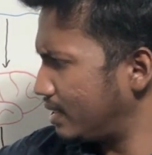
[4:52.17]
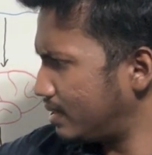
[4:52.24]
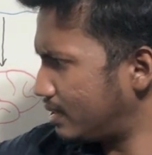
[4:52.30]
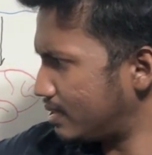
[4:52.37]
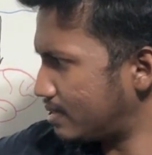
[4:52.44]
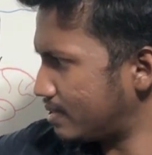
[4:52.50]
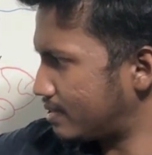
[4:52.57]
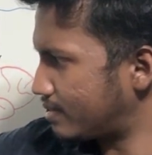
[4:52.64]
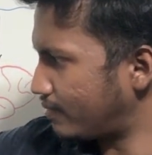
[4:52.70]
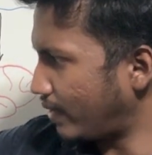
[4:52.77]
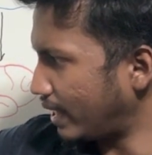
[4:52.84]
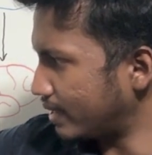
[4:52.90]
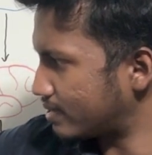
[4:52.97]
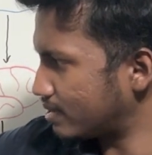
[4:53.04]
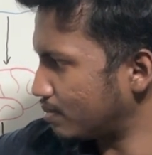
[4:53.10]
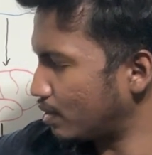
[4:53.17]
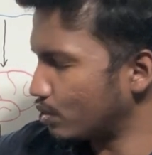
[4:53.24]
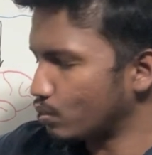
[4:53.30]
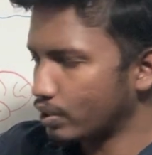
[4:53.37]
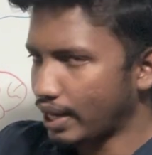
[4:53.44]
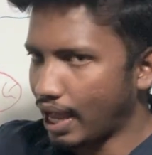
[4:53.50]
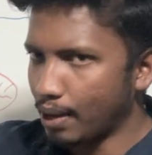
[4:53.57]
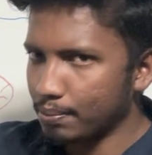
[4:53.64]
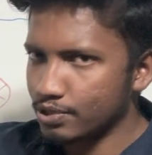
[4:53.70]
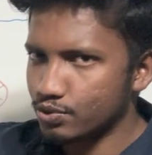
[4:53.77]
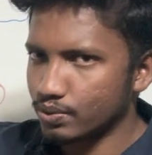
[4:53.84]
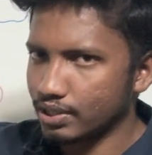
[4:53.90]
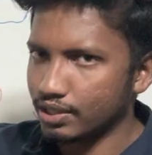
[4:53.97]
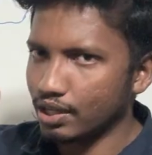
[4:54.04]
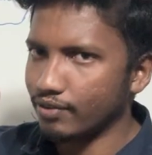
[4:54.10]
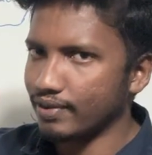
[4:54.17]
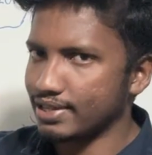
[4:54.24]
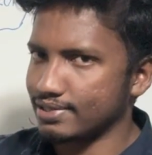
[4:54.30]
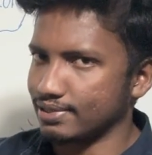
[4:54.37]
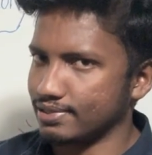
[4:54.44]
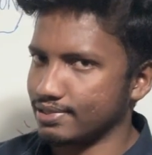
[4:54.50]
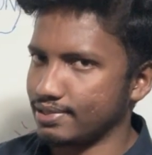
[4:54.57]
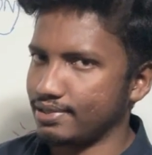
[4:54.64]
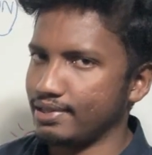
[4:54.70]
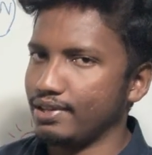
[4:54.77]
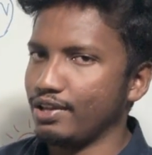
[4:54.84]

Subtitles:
This is very similar to what happens within your vessels.